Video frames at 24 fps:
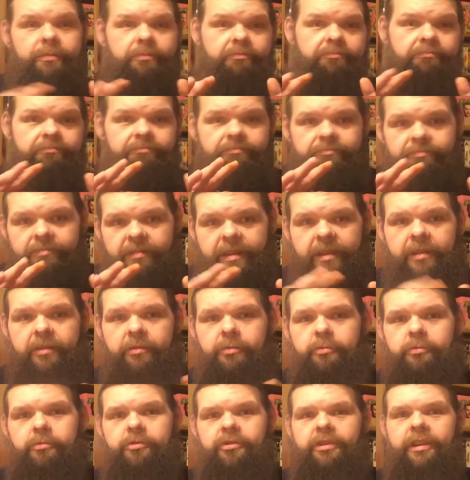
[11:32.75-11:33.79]
things were
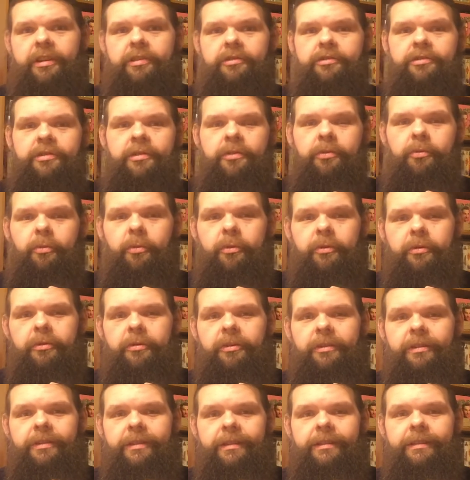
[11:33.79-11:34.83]
changing in the world
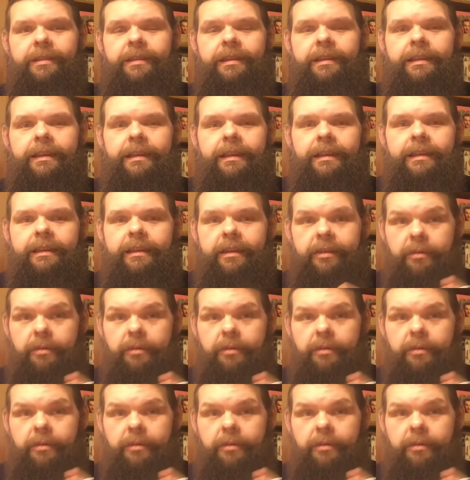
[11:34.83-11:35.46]
and the